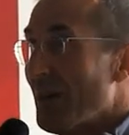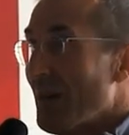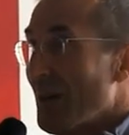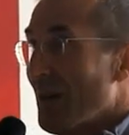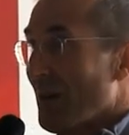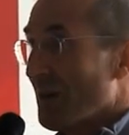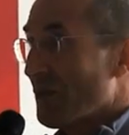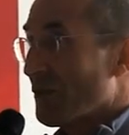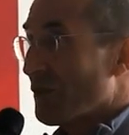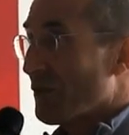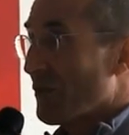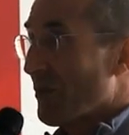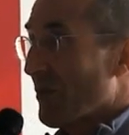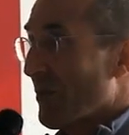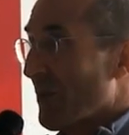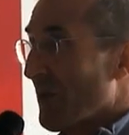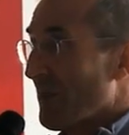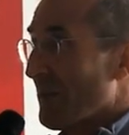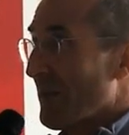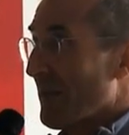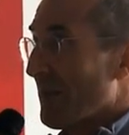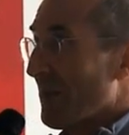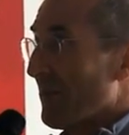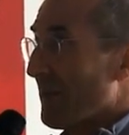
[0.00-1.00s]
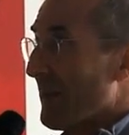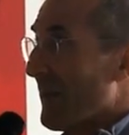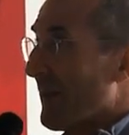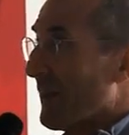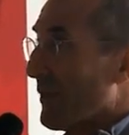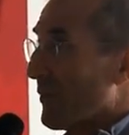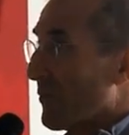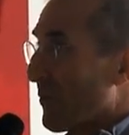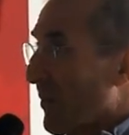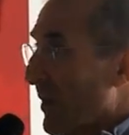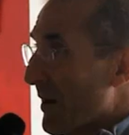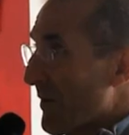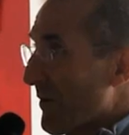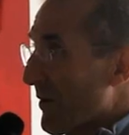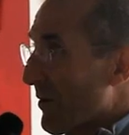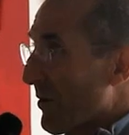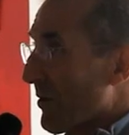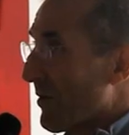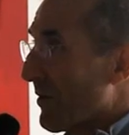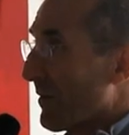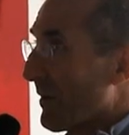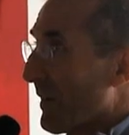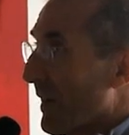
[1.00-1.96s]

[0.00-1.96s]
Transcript: assured that if they could run their own